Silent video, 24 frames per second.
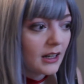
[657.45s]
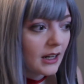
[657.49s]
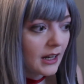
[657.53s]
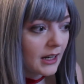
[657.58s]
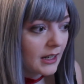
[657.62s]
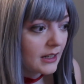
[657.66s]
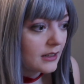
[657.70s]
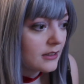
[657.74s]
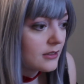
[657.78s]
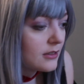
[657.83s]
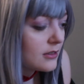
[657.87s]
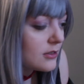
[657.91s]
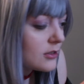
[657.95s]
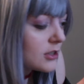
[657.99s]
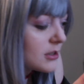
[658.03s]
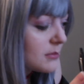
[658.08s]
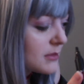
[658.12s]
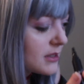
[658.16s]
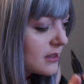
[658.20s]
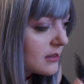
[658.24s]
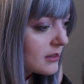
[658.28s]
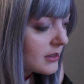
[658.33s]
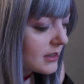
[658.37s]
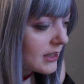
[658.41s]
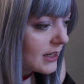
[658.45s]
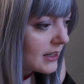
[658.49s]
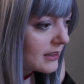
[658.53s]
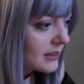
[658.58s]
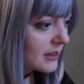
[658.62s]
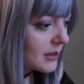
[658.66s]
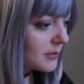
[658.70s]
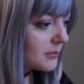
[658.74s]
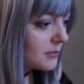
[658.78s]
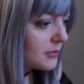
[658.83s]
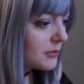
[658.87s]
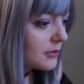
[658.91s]
and Jimin has again
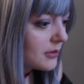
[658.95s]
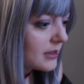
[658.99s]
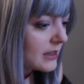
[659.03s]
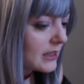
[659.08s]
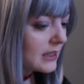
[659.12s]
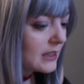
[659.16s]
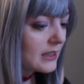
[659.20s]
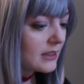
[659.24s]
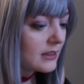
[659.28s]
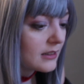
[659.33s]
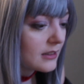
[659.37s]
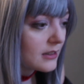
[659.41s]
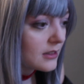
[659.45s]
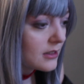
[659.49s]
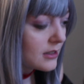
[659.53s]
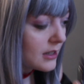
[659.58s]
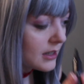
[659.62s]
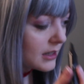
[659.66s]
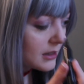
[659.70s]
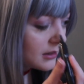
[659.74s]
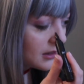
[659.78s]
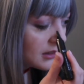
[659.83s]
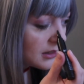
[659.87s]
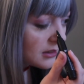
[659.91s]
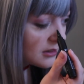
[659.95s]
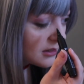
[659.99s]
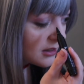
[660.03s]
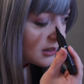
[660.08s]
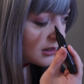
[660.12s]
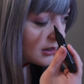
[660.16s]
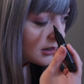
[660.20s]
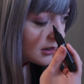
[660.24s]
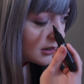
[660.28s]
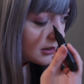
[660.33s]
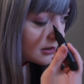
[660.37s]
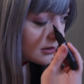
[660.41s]
like pretty tight lined
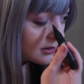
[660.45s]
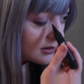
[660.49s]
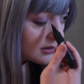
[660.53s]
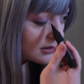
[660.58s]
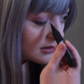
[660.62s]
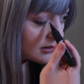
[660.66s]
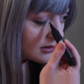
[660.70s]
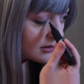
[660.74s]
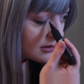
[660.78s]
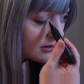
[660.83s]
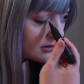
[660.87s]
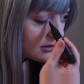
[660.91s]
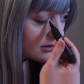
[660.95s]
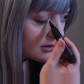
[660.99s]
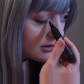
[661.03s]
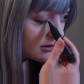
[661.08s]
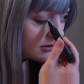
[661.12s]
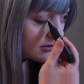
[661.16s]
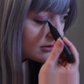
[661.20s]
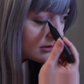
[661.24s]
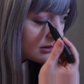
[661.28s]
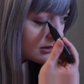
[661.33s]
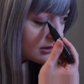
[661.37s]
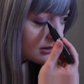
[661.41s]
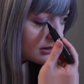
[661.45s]
eyes, so